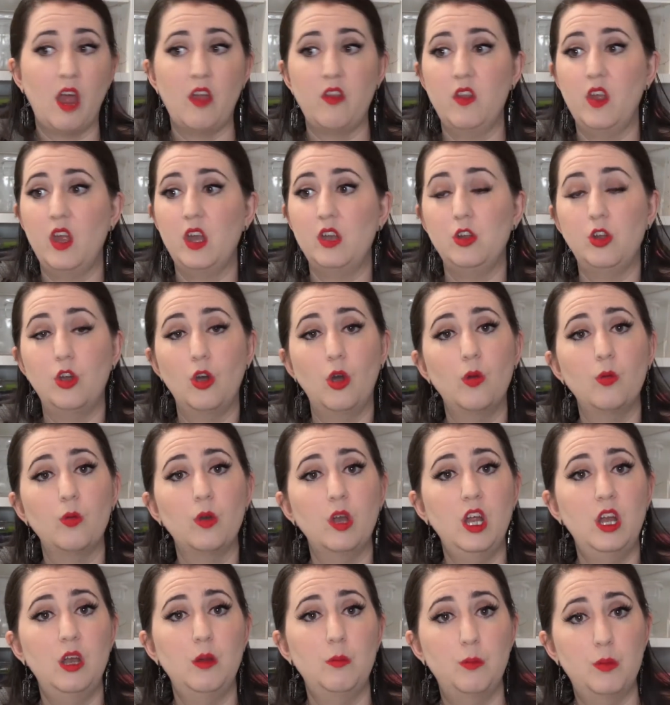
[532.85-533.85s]
and then go
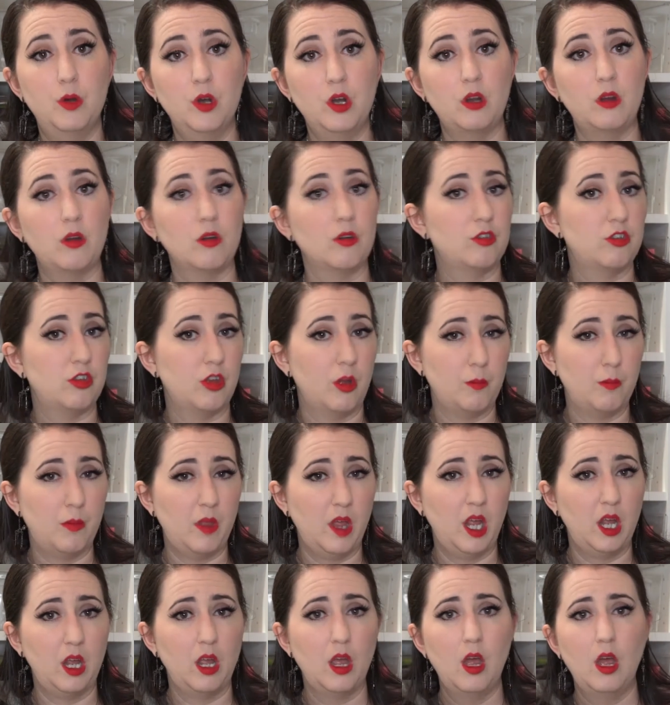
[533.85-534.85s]
read a book or
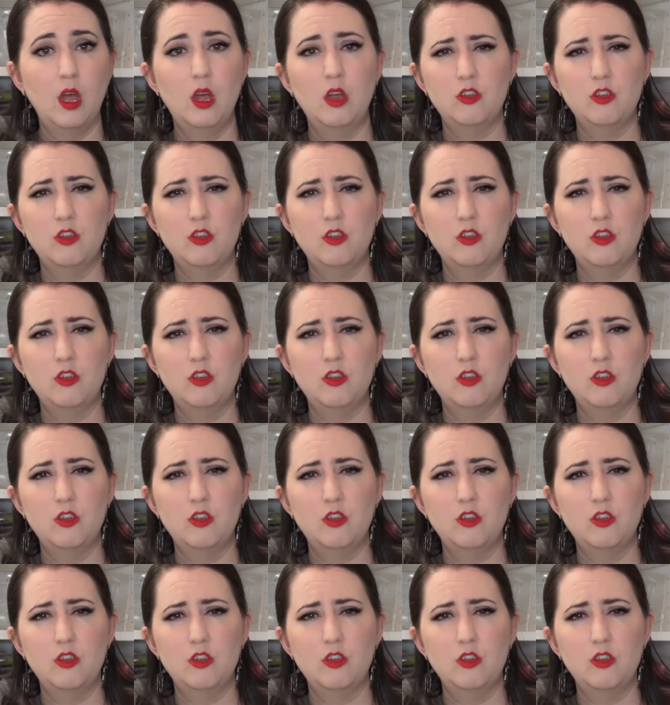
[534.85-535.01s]
something.